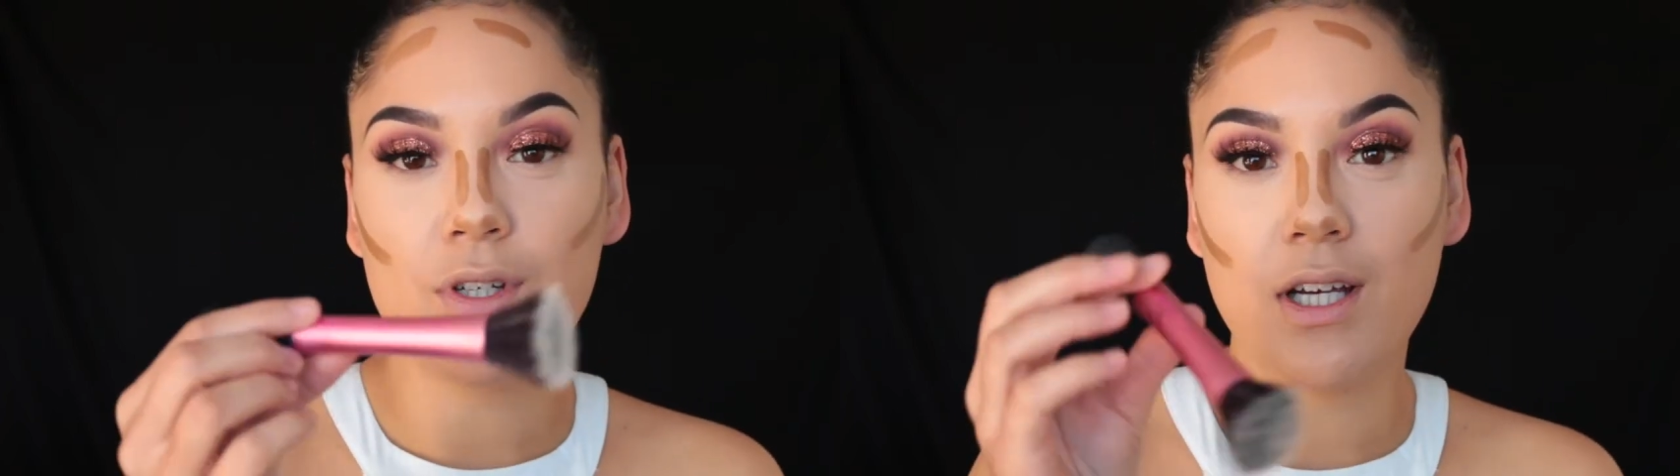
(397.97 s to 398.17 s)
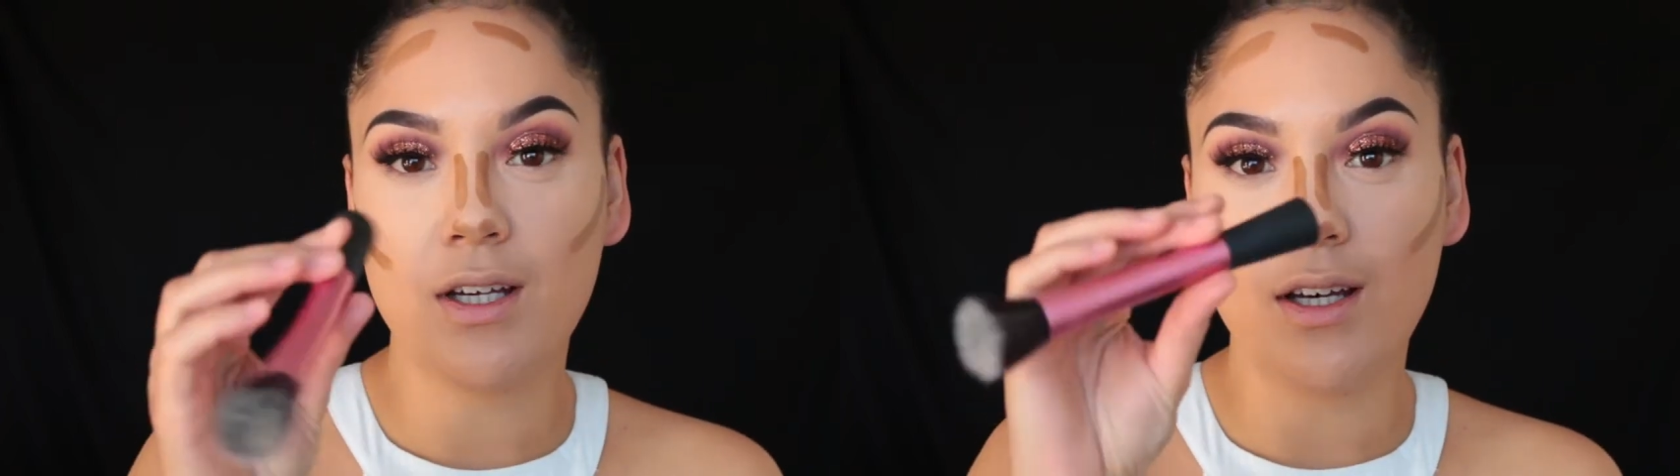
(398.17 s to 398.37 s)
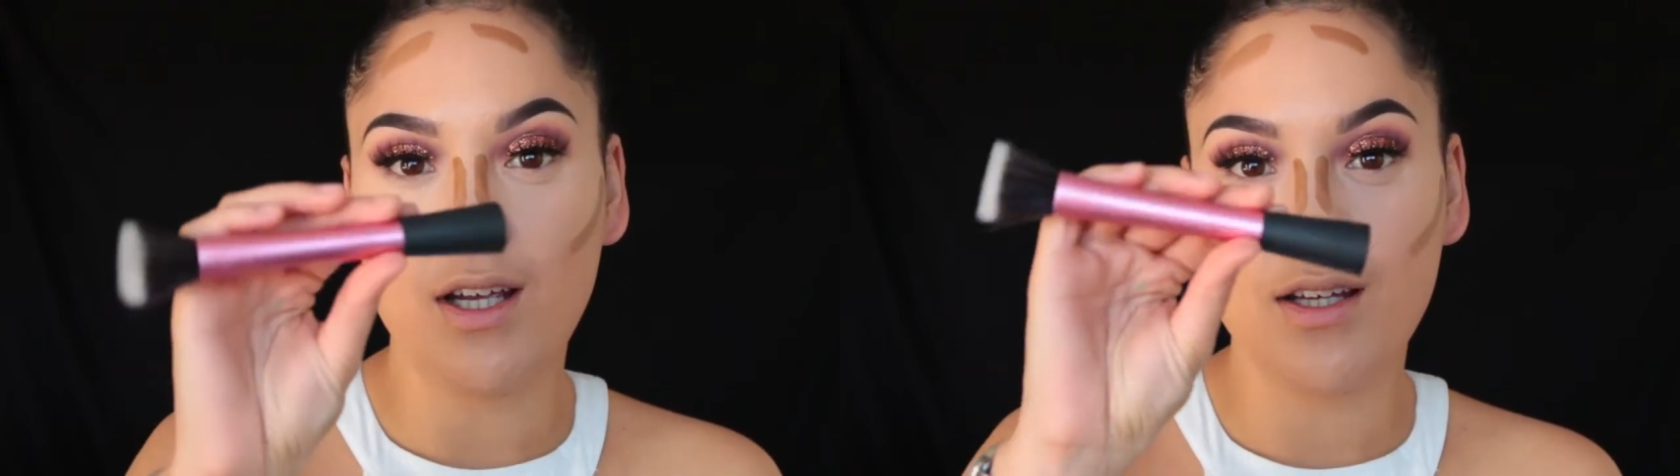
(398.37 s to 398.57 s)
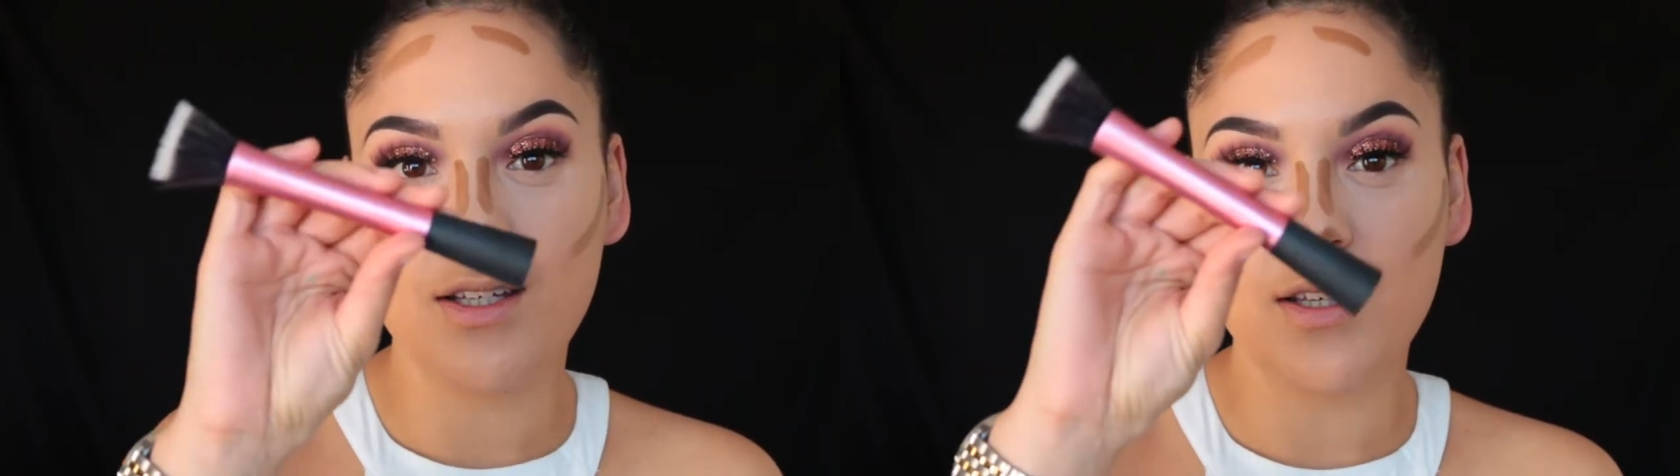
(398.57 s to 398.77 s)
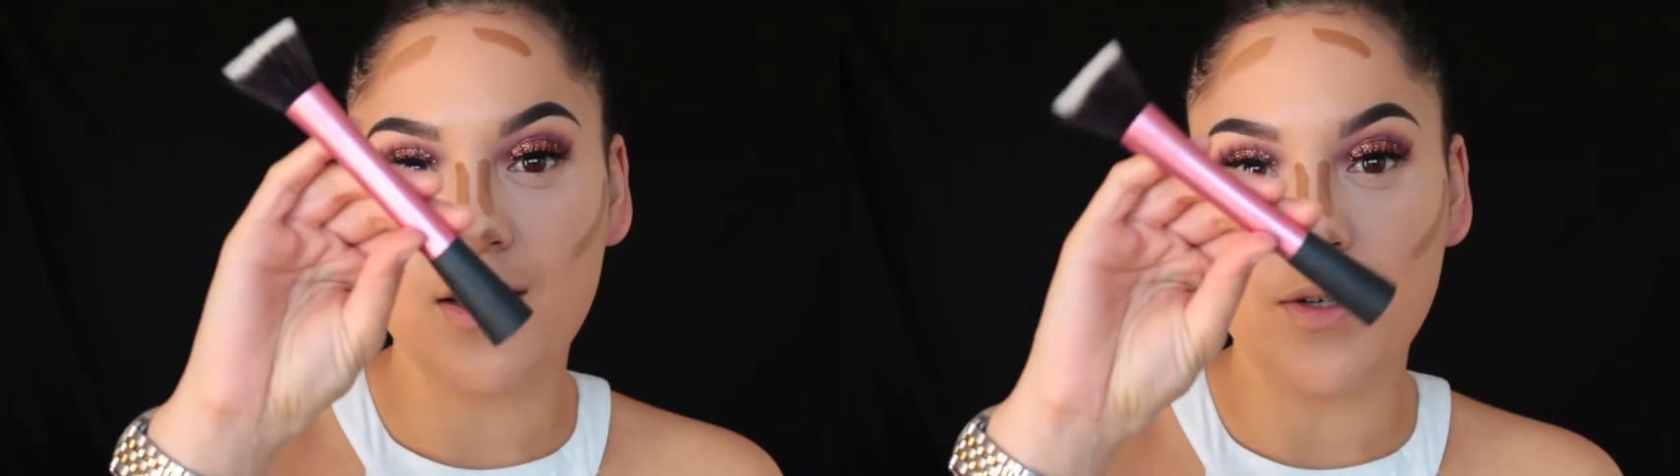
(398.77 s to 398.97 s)
Techniques
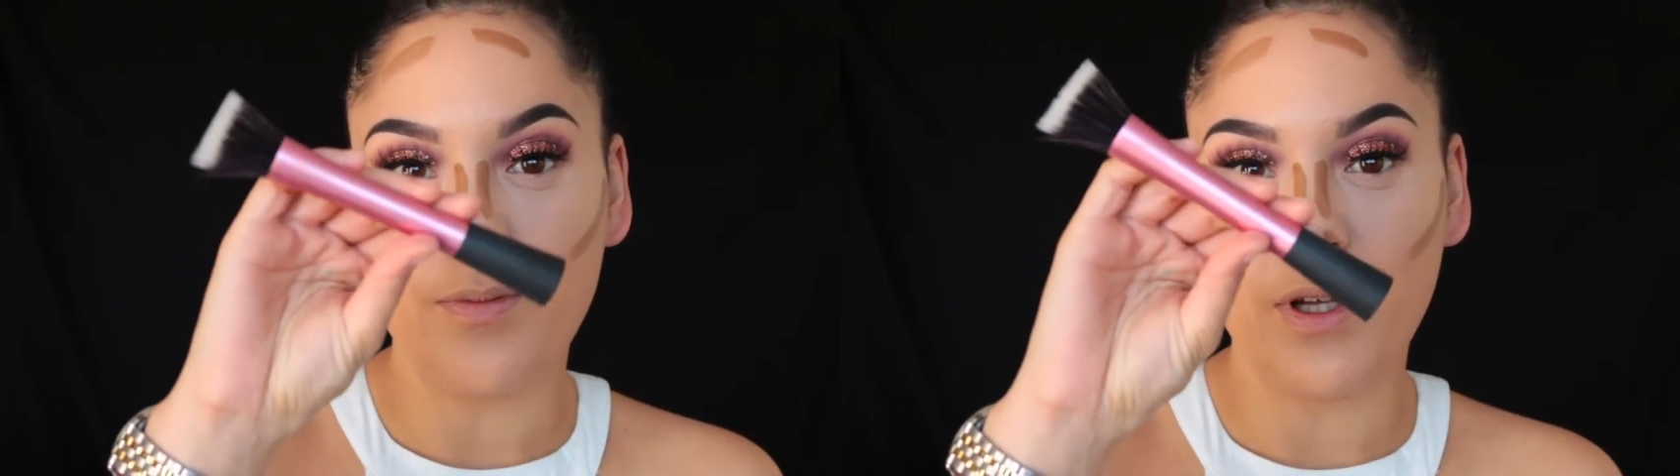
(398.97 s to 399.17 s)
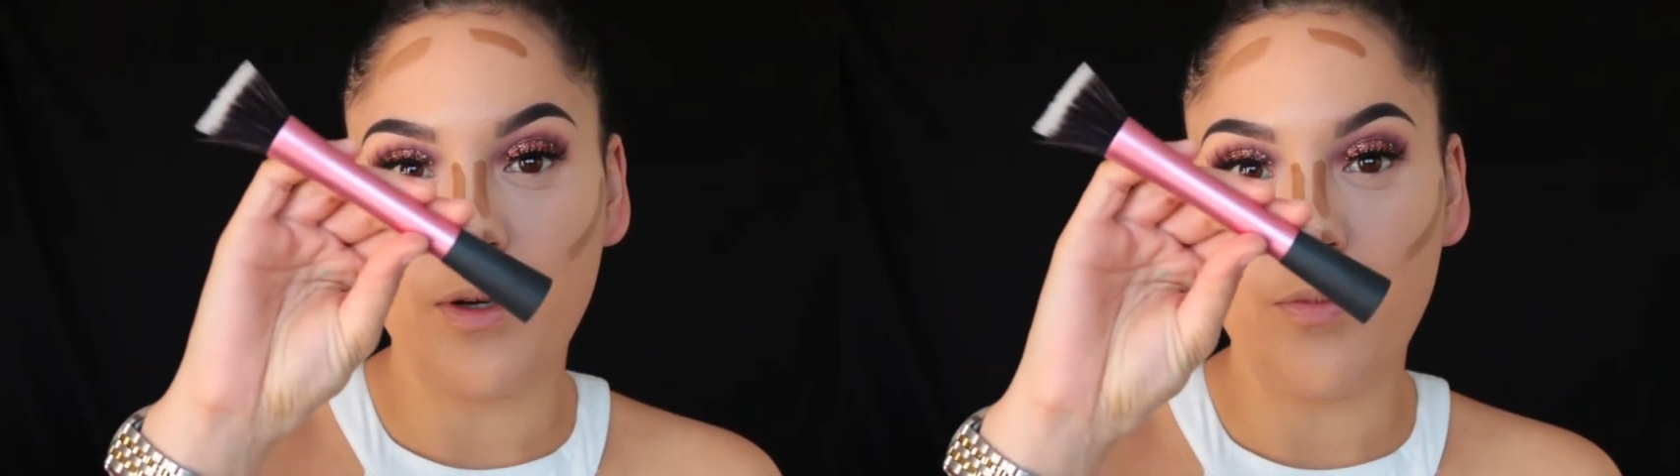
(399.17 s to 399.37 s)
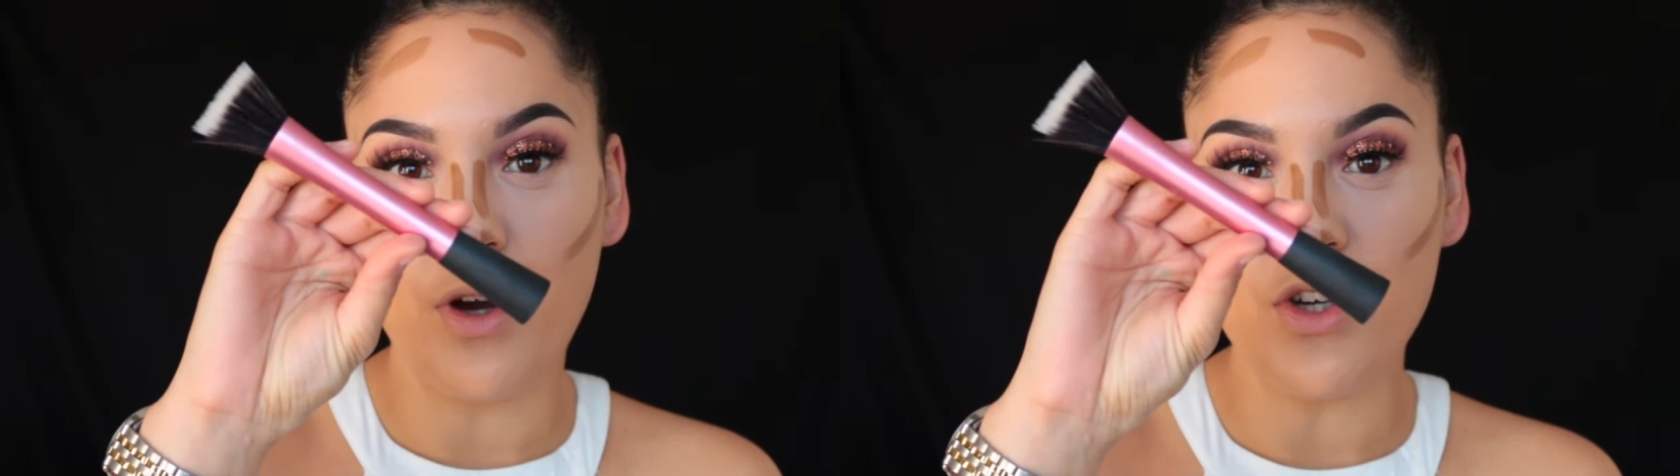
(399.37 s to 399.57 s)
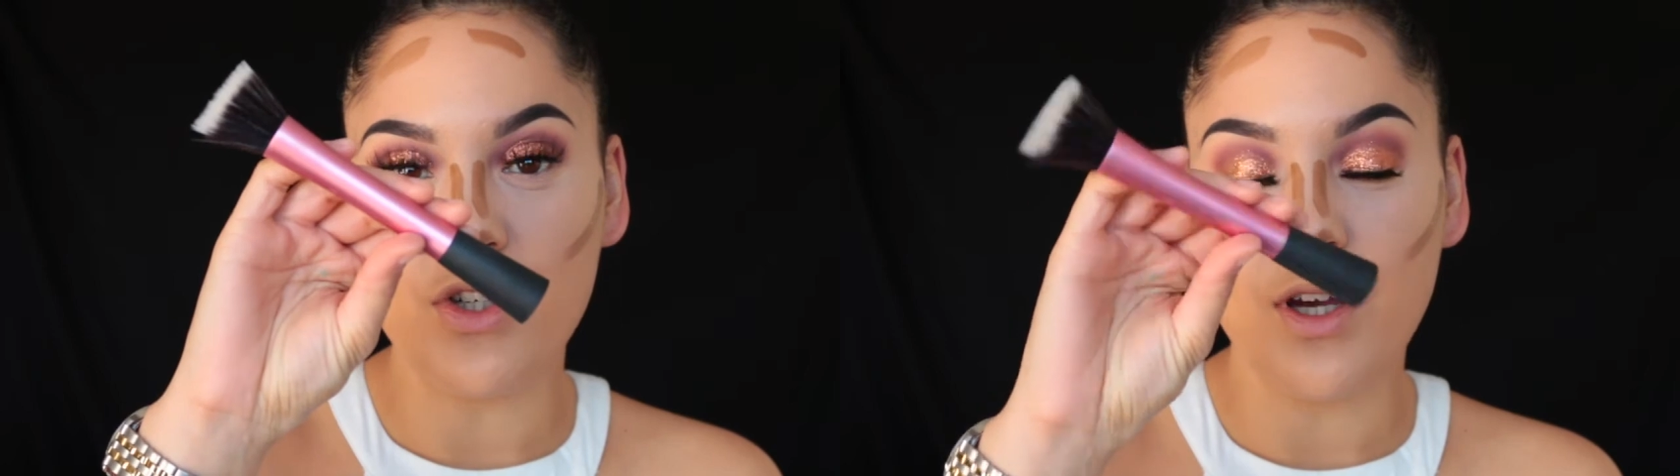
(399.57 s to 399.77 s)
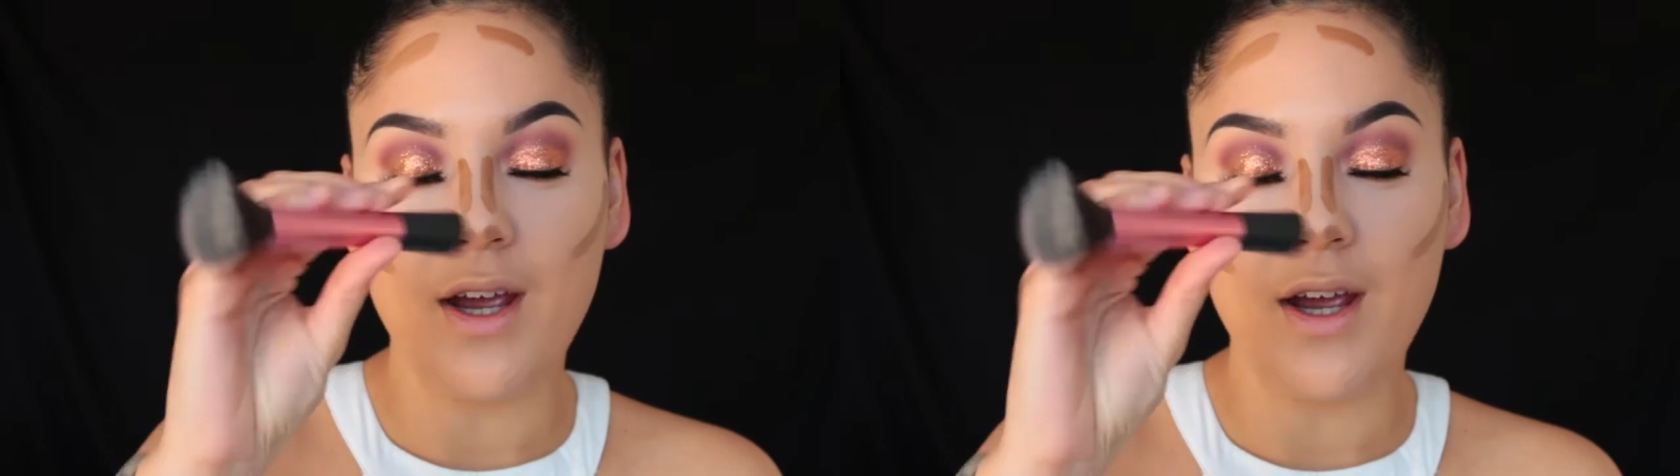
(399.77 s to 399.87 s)
stippling brush